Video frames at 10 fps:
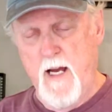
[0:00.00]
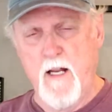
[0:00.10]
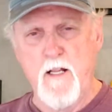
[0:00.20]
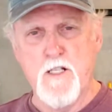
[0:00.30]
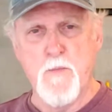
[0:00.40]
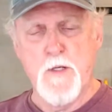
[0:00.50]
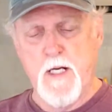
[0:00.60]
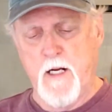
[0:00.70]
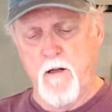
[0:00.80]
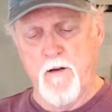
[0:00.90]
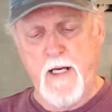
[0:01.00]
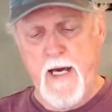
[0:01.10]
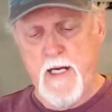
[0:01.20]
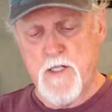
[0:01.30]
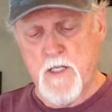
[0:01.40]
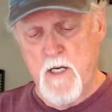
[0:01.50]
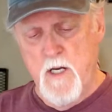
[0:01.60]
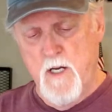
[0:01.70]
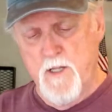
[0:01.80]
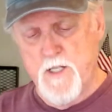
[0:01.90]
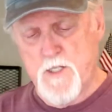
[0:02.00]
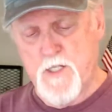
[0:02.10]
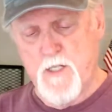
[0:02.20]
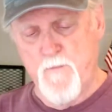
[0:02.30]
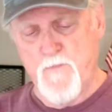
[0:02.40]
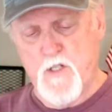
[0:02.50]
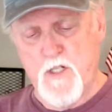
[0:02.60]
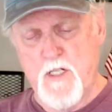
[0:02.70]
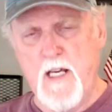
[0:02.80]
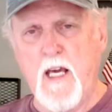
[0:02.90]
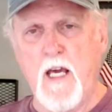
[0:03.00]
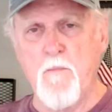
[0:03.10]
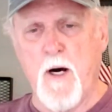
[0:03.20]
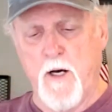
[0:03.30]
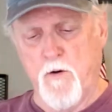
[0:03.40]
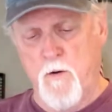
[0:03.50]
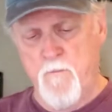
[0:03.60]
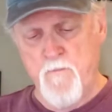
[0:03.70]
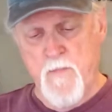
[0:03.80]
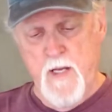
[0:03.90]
And in this particular case, this CTX model,